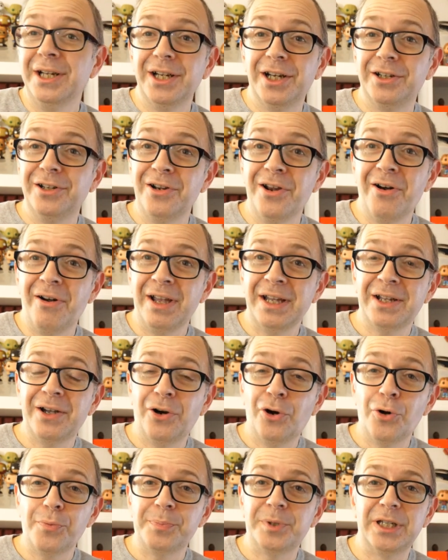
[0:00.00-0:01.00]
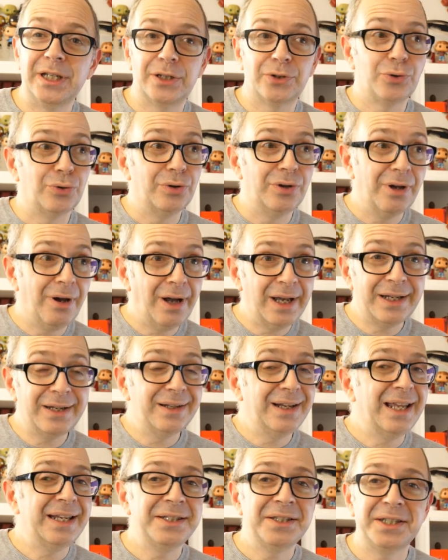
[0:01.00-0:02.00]
And Leica optics, or Leica
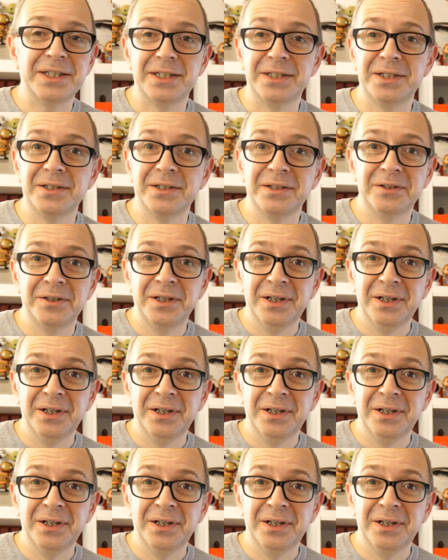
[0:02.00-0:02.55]
lenses.